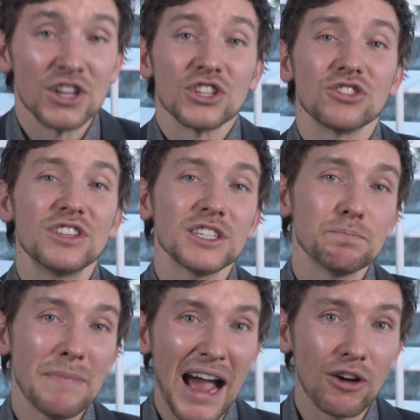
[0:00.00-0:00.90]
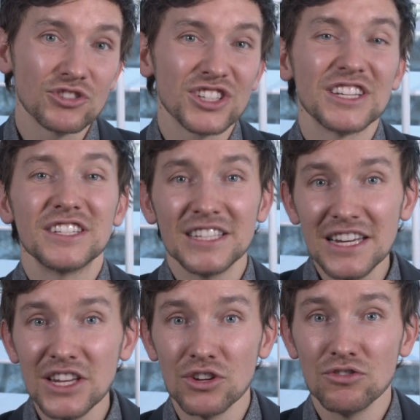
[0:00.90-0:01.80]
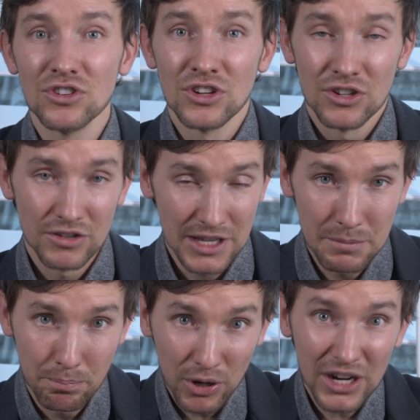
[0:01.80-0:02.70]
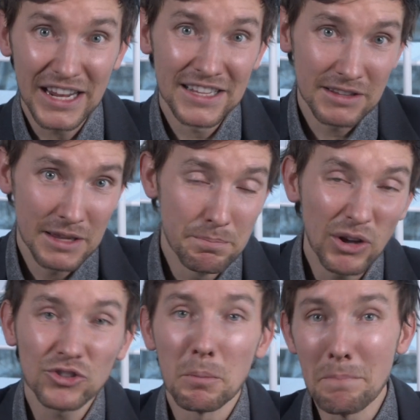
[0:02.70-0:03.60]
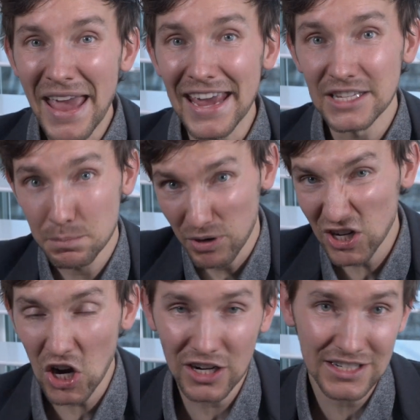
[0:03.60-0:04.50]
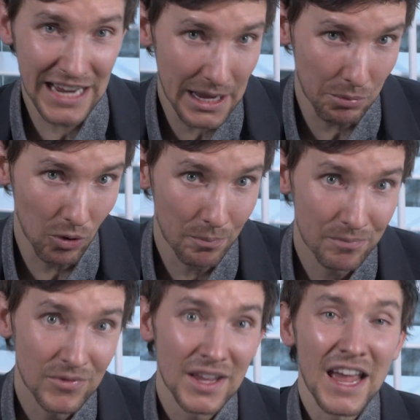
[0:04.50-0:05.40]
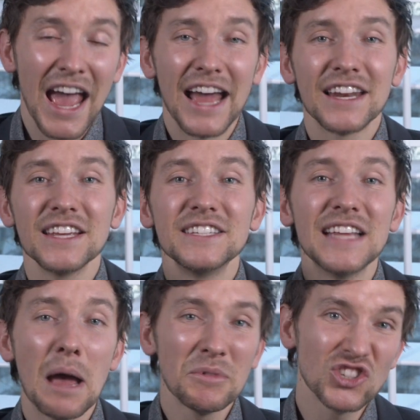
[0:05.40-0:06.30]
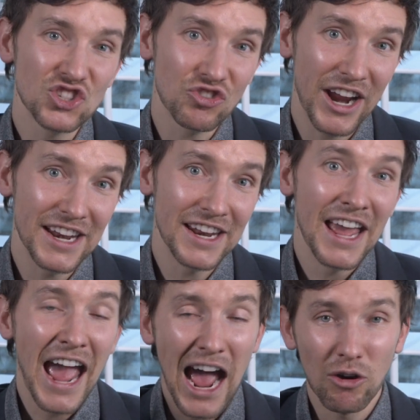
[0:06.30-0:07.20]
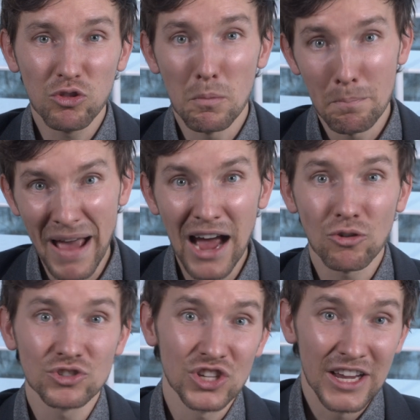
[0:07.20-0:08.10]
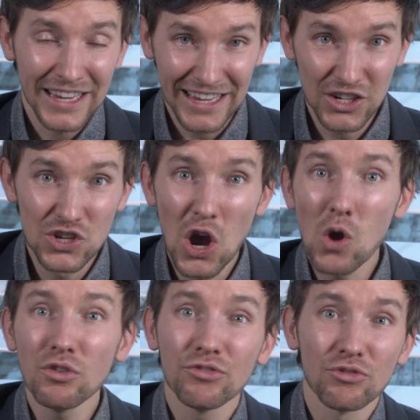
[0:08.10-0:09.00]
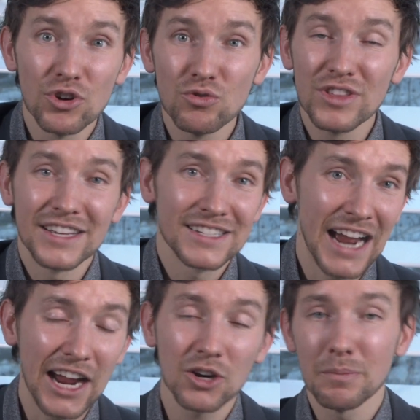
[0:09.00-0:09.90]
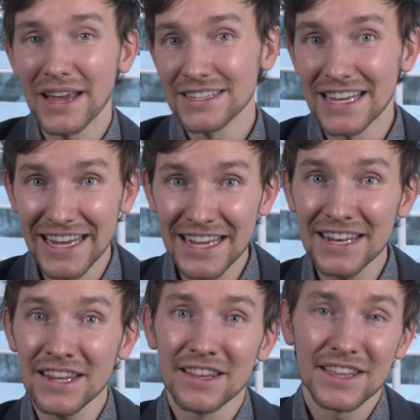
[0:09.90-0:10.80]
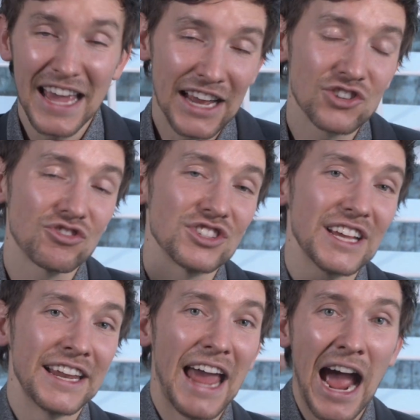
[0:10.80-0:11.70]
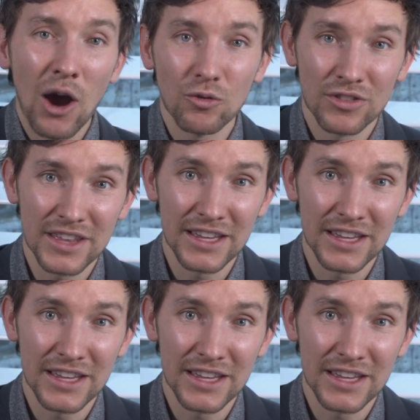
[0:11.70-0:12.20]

So this mouse continued, he built a maze, put it on a table, and he demonstrated how the mouse can go through the entire maze in the entrance and out